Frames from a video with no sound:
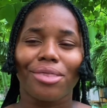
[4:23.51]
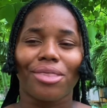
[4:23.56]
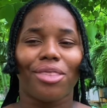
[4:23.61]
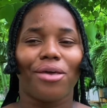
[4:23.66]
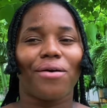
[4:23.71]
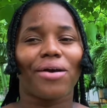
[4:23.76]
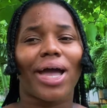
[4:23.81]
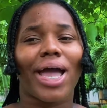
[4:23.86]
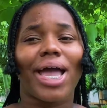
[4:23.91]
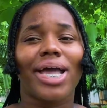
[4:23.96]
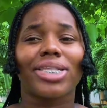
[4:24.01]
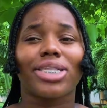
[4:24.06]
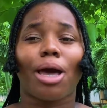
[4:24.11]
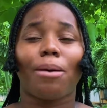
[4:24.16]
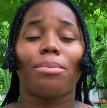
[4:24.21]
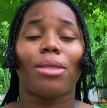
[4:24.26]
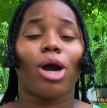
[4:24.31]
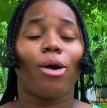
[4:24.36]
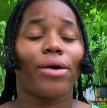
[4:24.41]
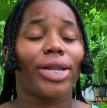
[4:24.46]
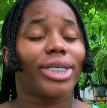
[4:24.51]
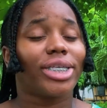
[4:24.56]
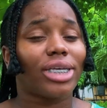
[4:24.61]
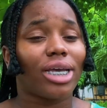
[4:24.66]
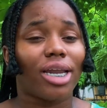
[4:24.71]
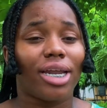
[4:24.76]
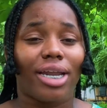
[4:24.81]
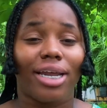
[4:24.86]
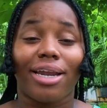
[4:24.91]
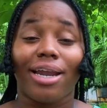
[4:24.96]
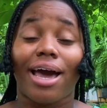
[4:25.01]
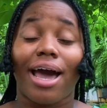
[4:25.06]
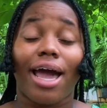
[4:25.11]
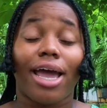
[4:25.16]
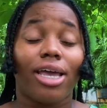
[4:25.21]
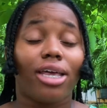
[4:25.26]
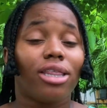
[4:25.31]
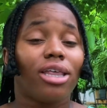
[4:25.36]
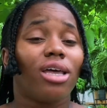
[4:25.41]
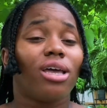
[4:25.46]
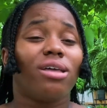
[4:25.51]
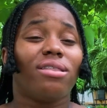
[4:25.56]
Now, guys, I'm not going to tell any lie.